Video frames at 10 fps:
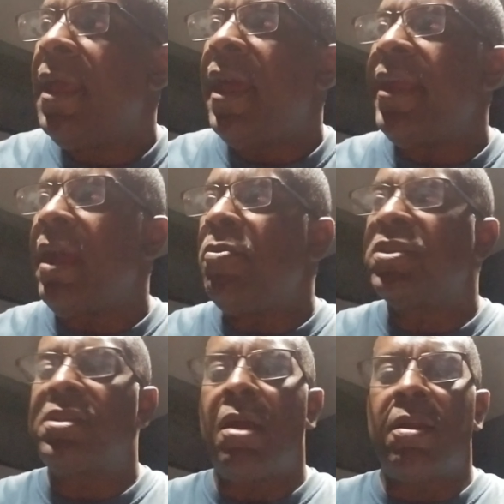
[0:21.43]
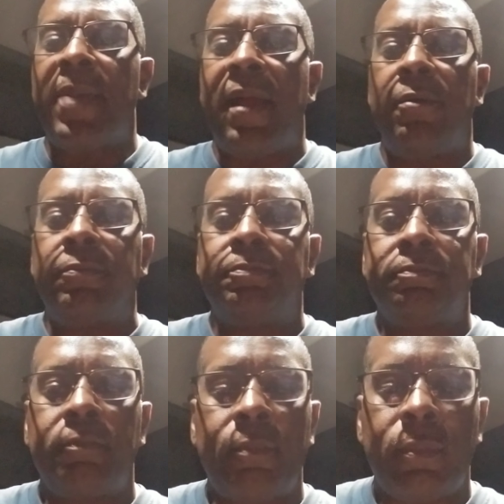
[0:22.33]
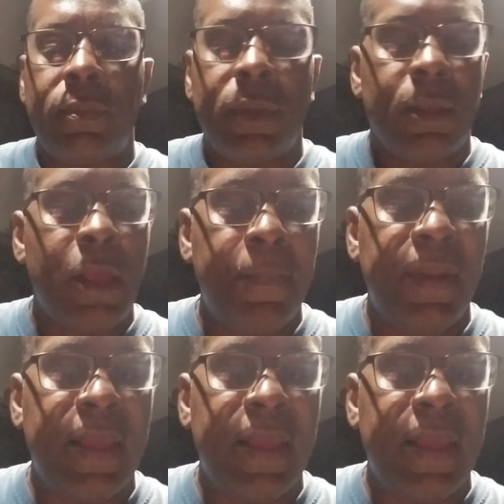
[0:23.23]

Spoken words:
Hey, I want to talk about, a couple of